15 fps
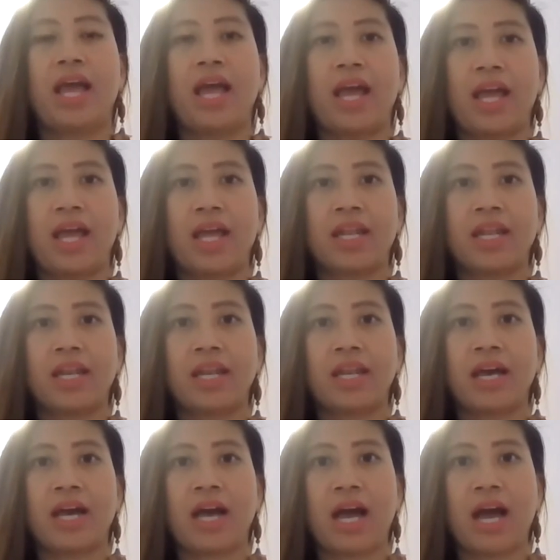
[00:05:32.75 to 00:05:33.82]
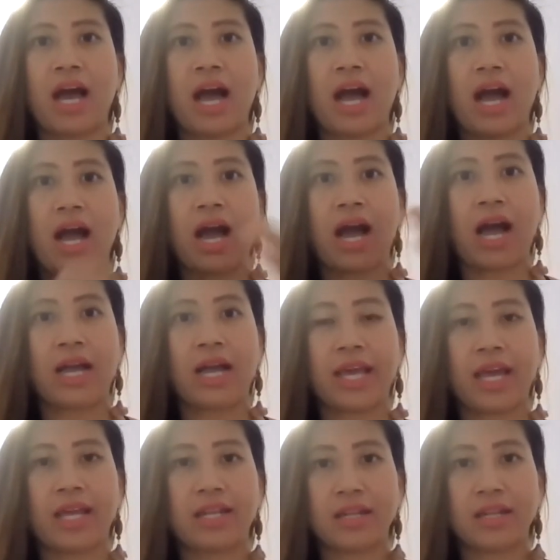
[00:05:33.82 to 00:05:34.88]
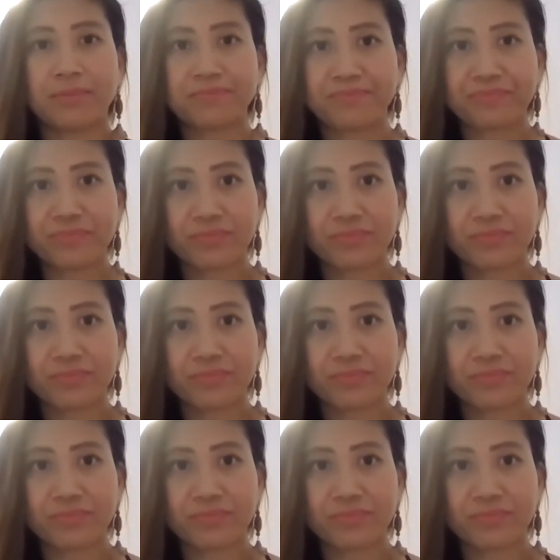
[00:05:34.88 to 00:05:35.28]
And again,